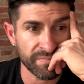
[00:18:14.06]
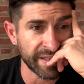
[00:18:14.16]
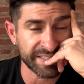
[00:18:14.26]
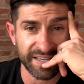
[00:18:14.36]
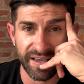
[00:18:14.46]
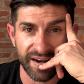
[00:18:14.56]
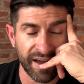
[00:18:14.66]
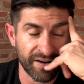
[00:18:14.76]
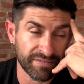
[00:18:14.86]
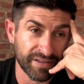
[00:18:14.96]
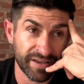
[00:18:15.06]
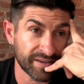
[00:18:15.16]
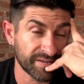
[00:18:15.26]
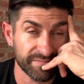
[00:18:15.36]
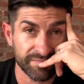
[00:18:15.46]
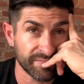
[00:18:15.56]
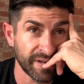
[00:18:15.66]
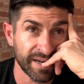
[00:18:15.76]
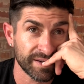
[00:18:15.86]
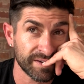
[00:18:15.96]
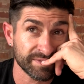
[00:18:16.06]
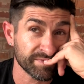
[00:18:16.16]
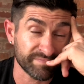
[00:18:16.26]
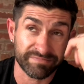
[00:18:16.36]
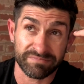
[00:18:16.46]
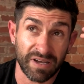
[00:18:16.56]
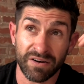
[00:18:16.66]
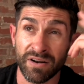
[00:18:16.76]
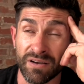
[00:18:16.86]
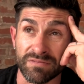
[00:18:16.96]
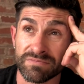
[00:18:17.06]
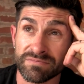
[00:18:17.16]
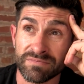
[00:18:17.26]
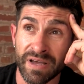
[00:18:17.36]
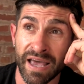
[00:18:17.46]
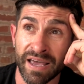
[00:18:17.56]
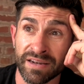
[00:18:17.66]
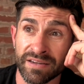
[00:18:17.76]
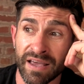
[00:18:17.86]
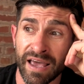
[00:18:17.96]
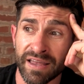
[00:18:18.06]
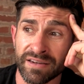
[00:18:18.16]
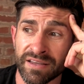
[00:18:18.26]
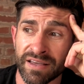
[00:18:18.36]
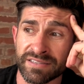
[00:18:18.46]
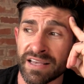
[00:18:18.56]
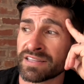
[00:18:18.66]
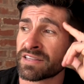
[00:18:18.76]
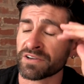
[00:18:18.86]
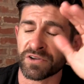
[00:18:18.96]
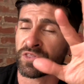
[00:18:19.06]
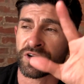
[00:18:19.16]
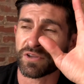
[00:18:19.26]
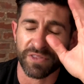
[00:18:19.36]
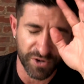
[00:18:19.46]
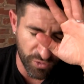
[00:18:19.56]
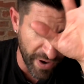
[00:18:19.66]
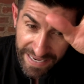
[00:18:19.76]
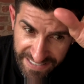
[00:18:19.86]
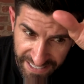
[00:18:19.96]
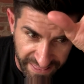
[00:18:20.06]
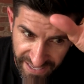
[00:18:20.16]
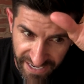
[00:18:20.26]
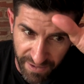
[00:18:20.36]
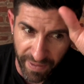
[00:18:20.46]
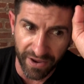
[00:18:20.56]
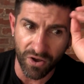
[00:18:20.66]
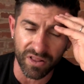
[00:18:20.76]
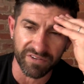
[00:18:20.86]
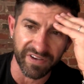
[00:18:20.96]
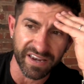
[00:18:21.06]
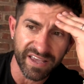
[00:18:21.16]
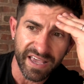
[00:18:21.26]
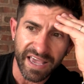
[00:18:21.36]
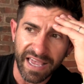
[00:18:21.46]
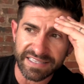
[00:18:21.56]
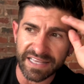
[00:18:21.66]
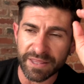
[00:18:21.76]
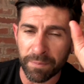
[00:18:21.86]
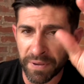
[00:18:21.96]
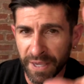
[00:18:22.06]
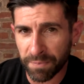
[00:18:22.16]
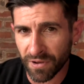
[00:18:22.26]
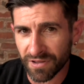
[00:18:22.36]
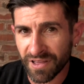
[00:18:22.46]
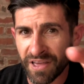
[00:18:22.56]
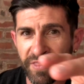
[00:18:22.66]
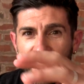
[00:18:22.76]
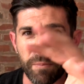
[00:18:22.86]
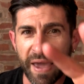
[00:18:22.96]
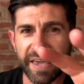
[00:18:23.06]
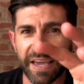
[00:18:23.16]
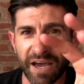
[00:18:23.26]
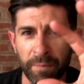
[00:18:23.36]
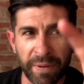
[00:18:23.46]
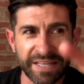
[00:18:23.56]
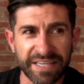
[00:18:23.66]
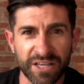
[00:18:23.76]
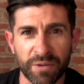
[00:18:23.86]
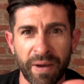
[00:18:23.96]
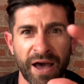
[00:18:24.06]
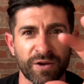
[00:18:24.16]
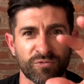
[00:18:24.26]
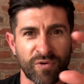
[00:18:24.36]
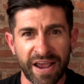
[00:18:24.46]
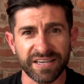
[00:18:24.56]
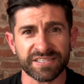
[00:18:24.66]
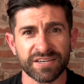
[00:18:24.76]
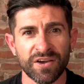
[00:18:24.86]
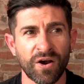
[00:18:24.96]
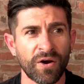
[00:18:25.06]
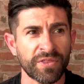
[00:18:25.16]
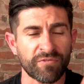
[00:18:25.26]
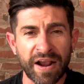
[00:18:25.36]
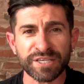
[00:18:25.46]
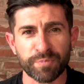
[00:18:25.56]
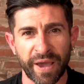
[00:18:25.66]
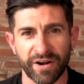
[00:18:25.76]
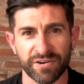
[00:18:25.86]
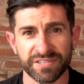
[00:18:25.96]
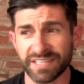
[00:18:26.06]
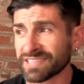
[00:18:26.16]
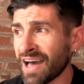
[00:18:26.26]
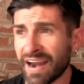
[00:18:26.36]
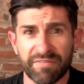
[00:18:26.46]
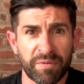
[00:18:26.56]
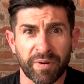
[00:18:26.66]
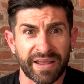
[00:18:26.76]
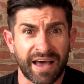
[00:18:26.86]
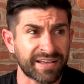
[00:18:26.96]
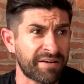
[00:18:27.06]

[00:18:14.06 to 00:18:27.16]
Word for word: That's it. I don't like, and I don't know. And, and it's, it, the, the, the crazy thing about all of it is that the people that are making a big deal about race are the race baiters. It's not everybody else.